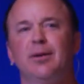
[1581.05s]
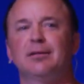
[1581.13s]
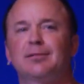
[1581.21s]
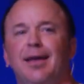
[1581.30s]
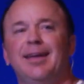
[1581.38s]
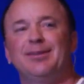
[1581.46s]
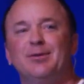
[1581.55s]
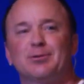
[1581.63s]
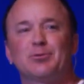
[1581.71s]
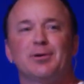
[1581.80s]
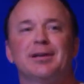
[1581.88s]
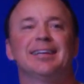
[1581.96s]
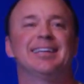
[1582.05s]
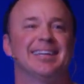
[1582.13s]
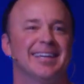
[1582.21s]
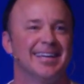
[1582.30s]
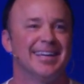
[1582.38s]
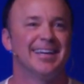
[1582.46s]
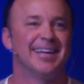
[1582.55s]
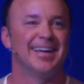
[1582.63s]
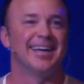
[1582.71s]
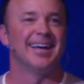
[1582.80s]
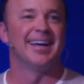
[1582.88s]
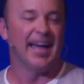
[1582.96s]
minutes late. You're 20.
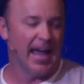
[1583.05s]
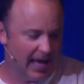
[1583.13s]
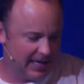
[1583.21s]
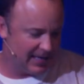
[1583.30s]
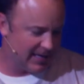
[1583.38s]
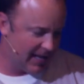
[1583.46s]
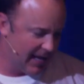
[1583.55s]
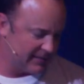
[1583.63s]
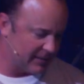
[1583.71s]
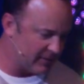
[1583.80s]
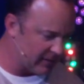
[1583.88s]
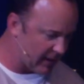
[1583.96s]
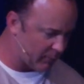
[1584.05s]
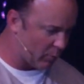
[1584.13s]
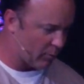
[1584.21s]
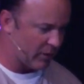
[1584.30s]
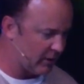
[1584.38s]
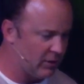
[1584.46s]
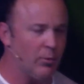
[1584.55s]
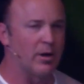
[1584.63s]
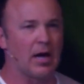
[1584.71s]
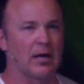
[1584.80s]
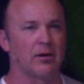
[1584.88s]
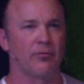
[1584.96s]
And so they're like, what are we going to do? We
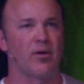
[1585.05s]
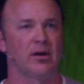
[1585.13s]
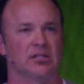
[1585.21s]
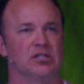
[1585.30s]
got to get a friend to